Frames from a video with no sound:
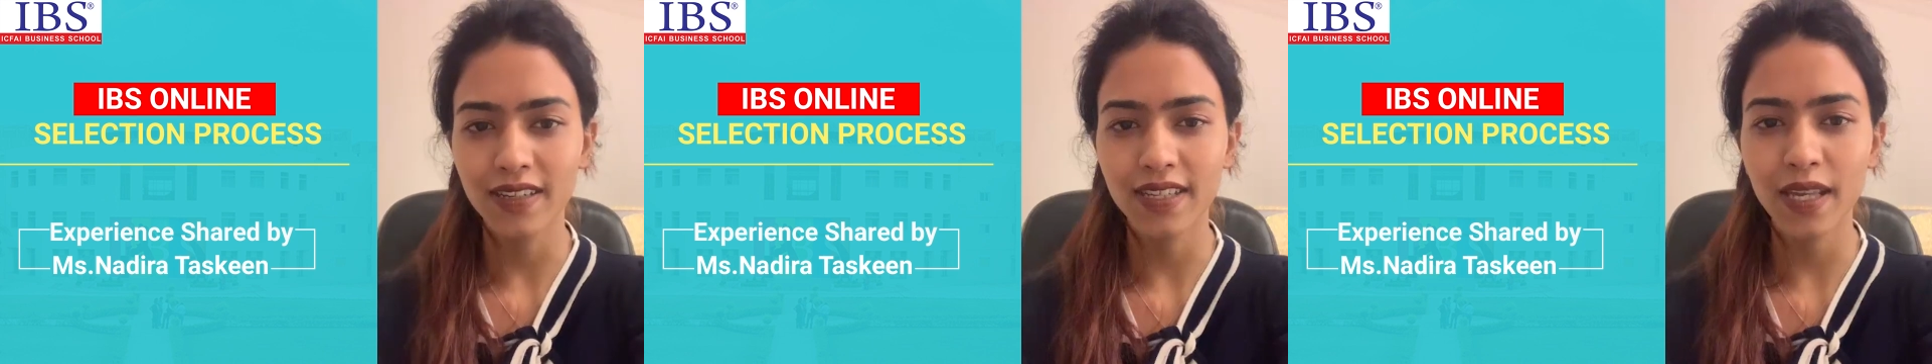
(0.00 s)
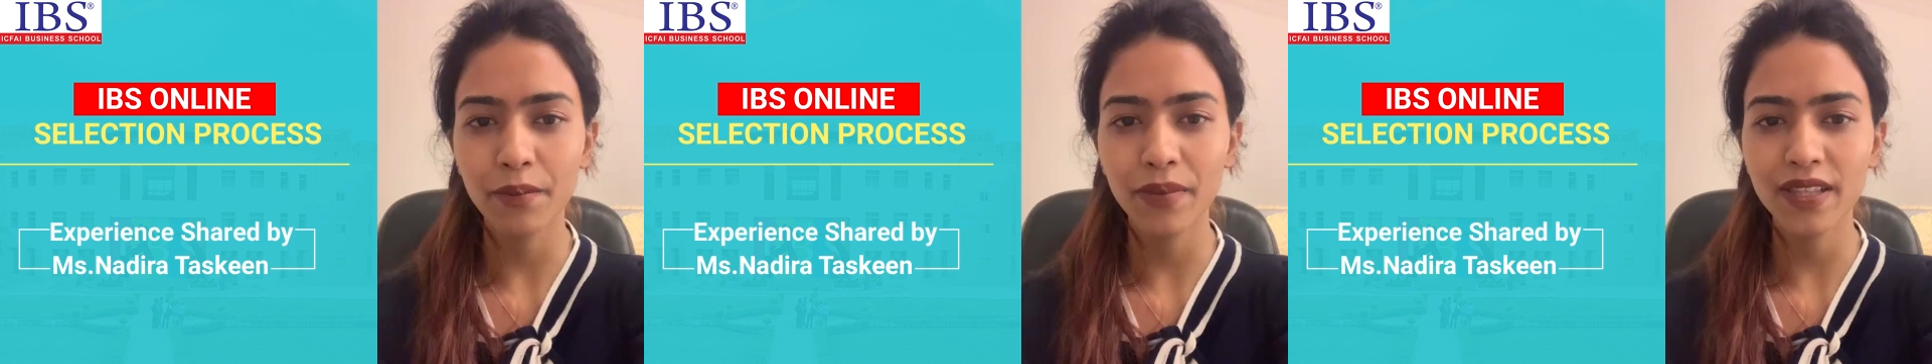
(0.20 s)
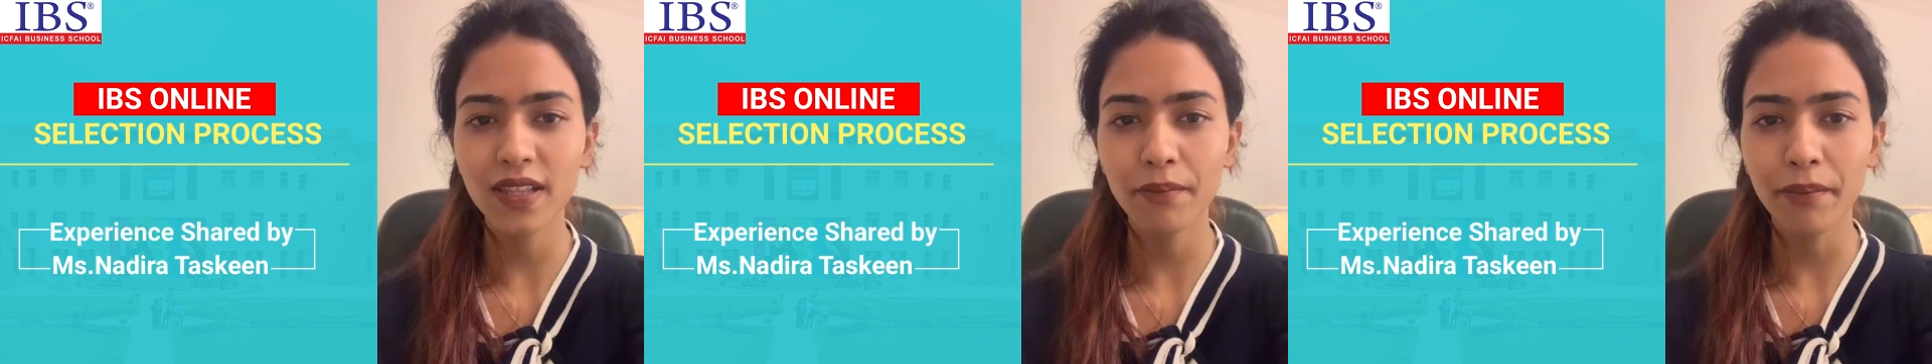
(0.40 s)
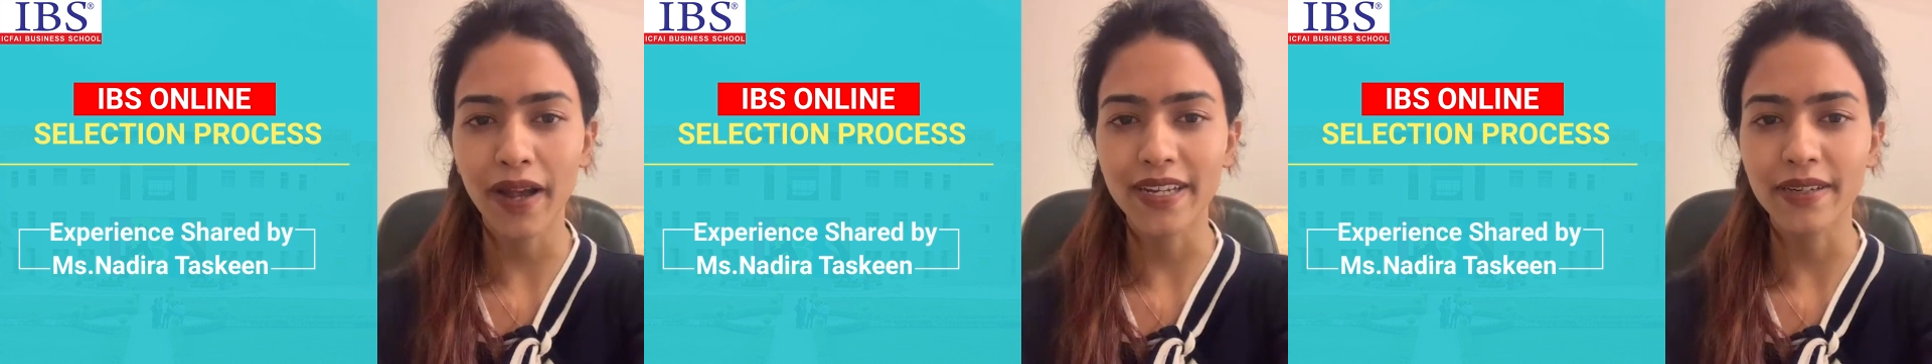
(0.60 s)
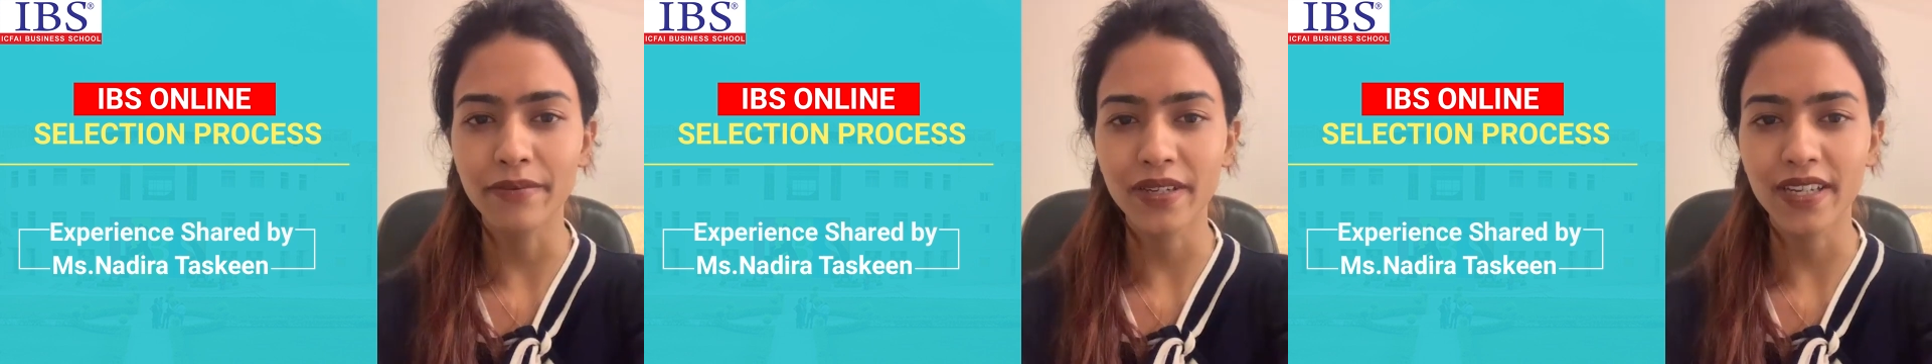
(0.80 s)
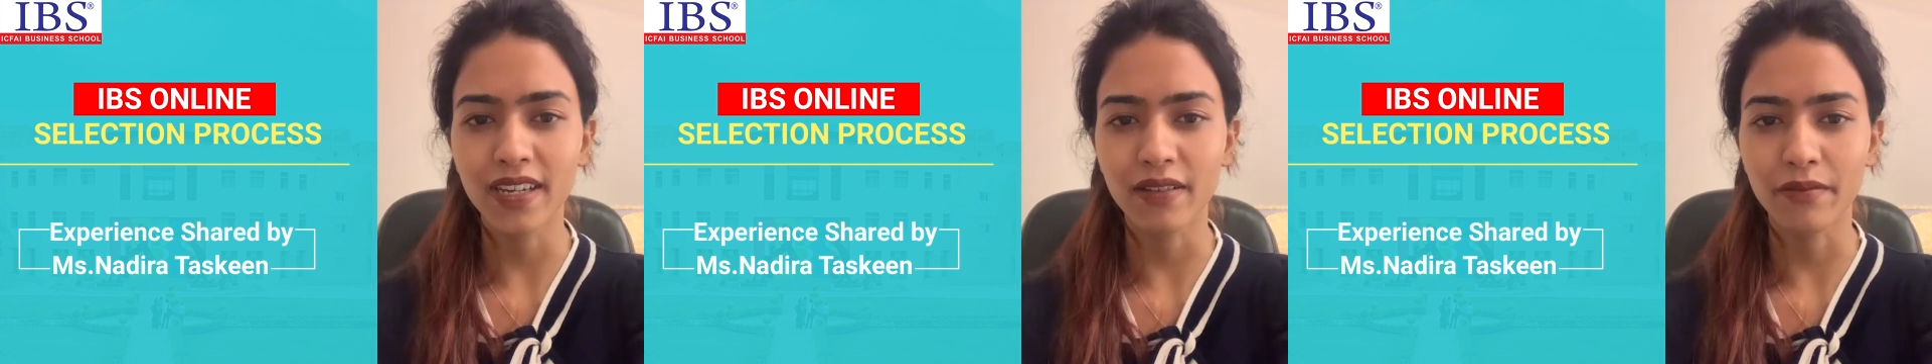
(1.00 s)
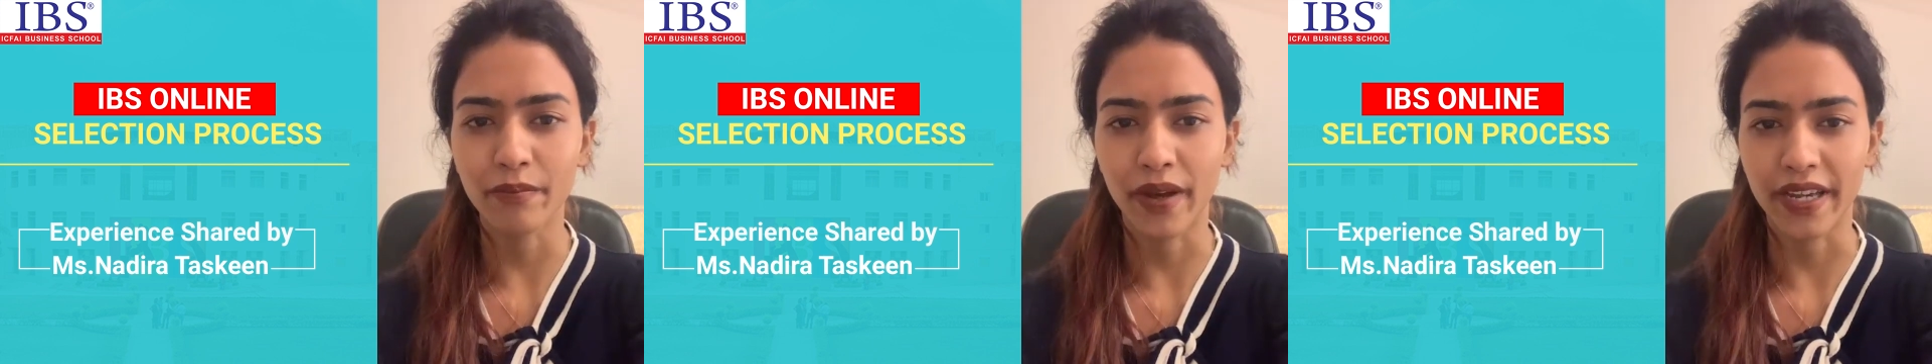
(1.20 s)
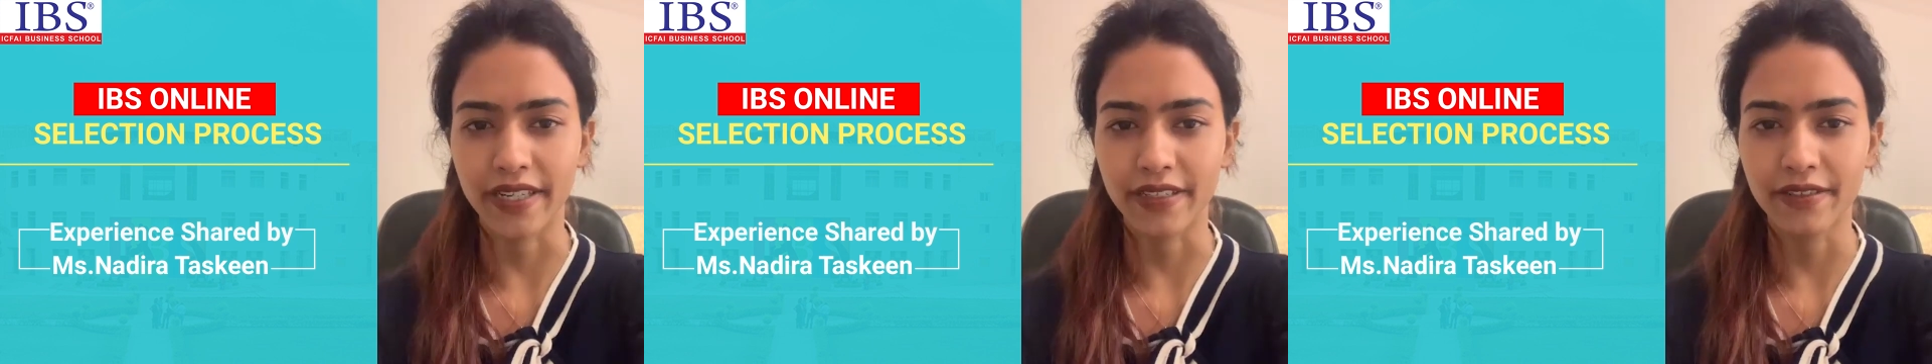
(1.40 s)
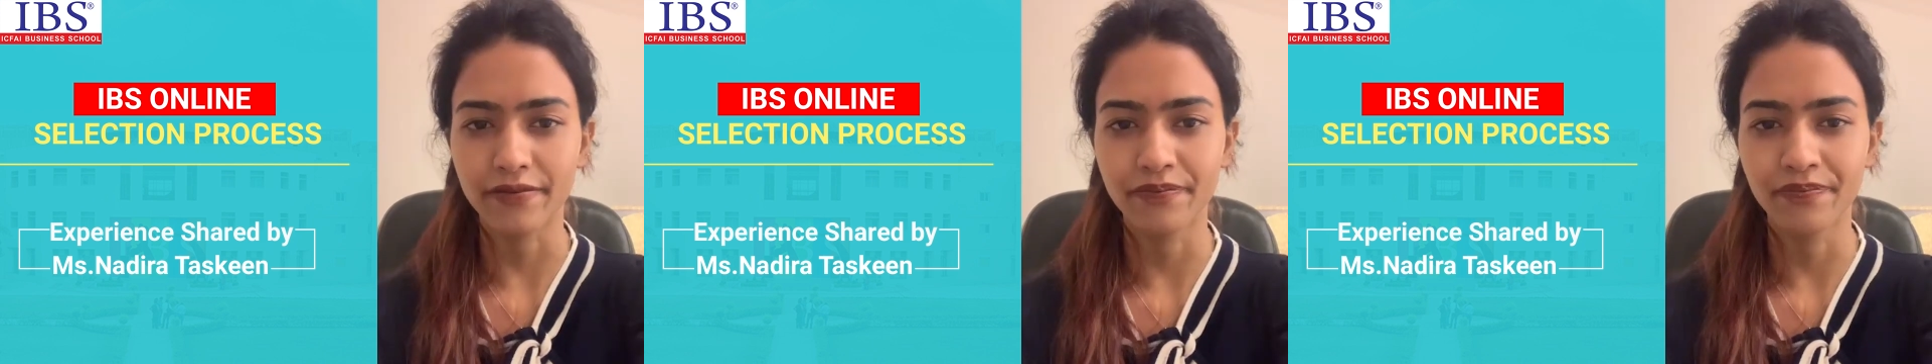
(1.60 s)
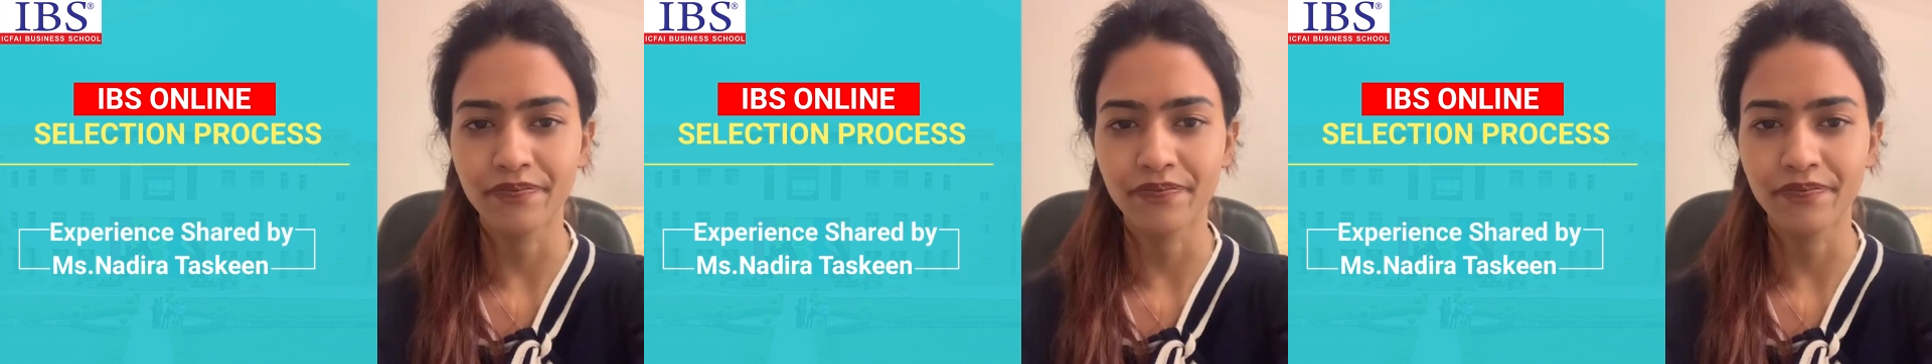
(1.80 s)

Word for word: keeping the pandemic in mind.